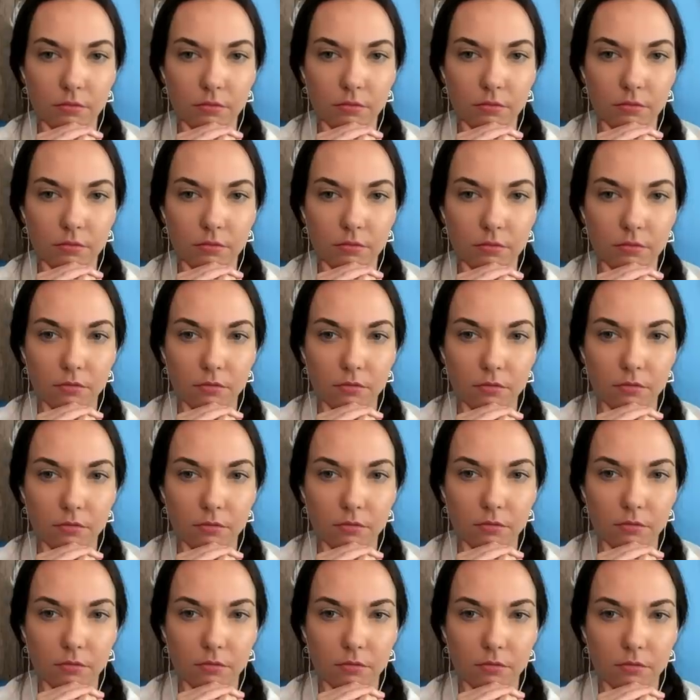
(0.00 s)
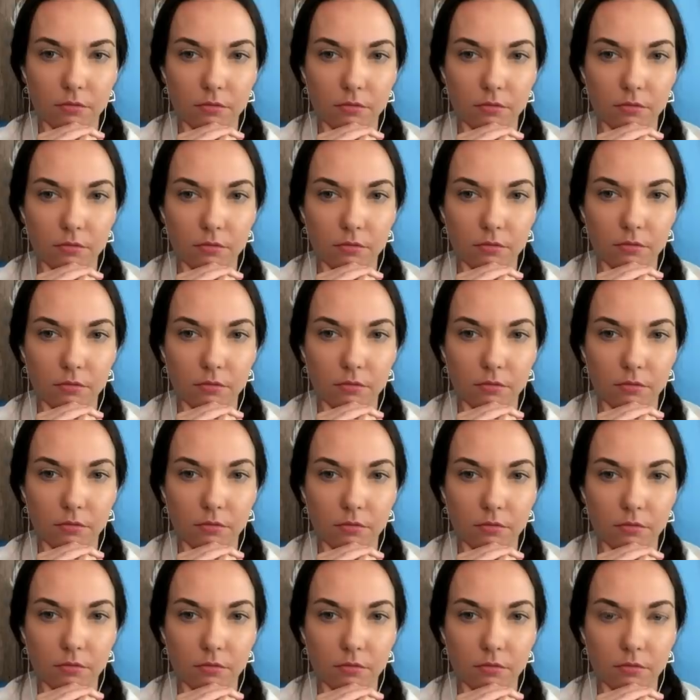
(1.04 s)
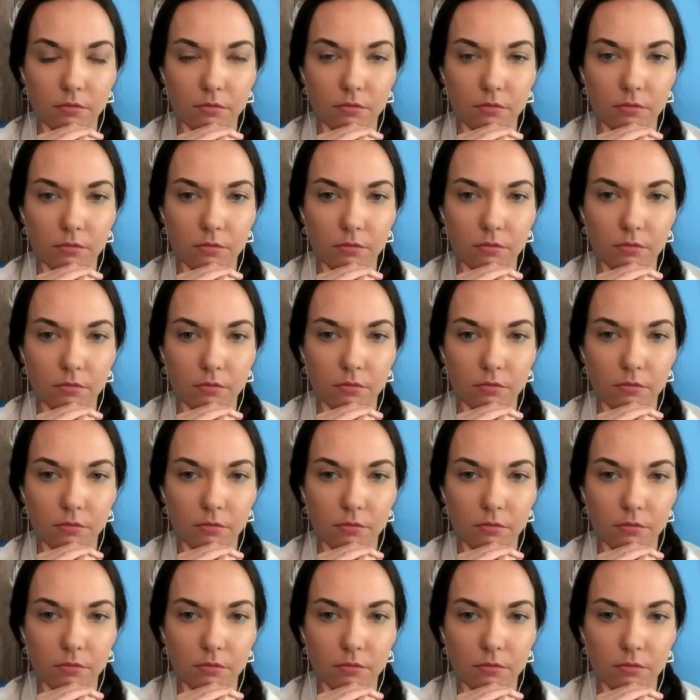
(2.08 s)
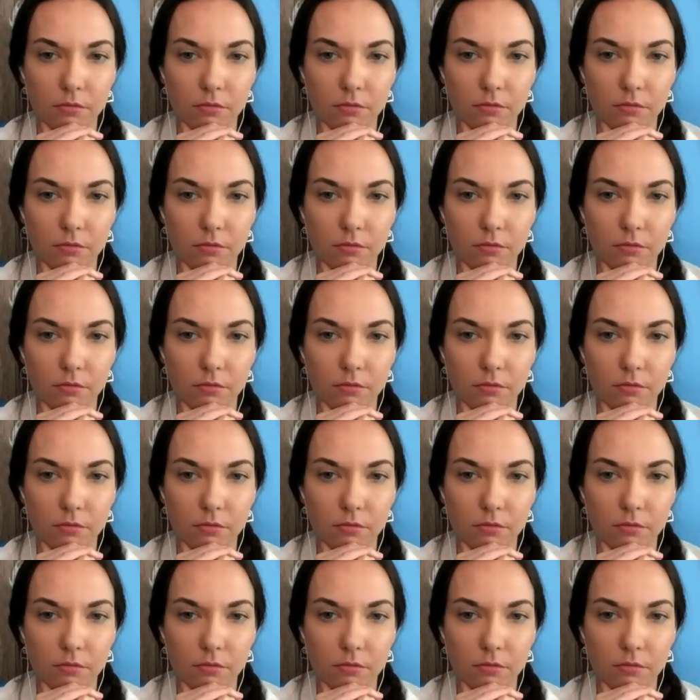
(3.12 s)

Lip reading: This person isn't speaking.